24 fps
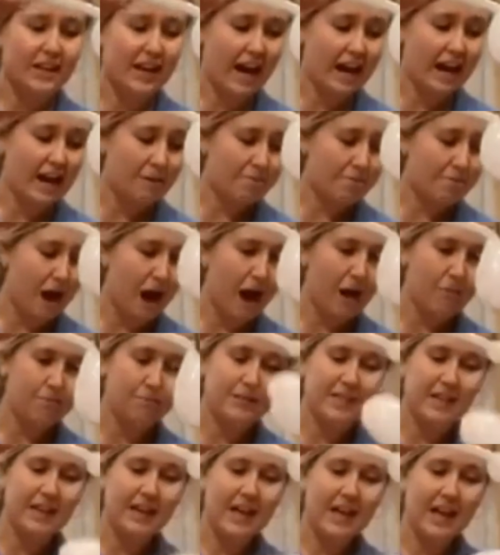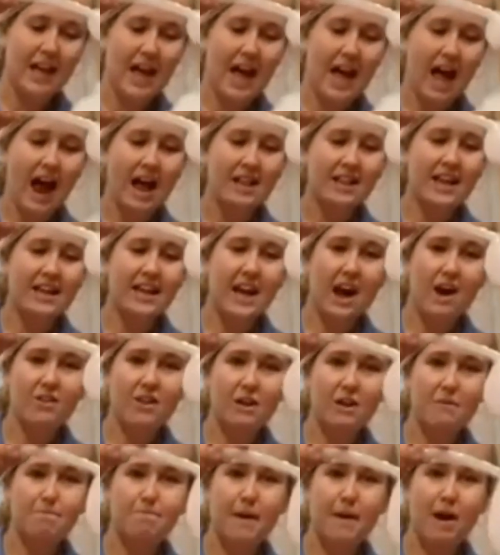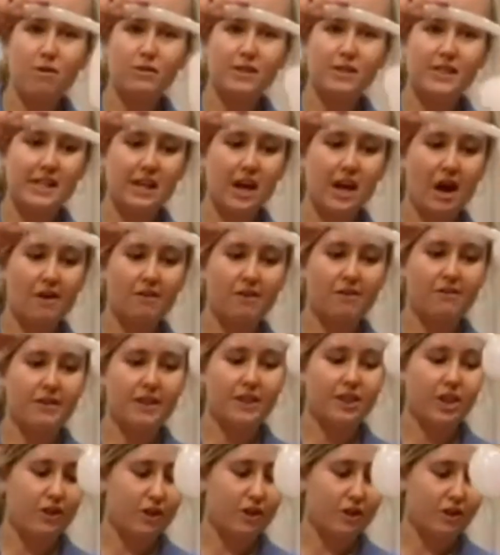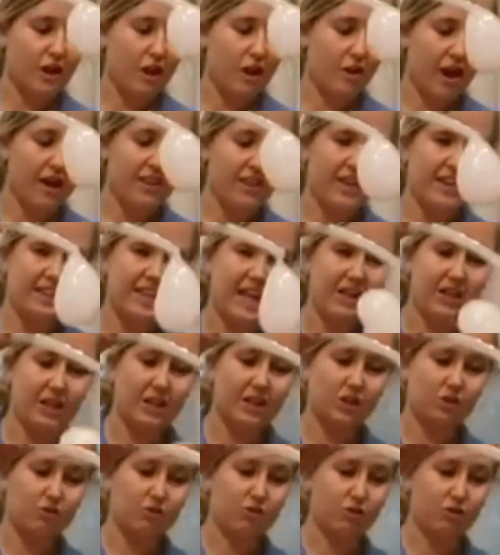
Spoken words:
they kind of popped. I like how they're bouncing off of each other though. I think that looks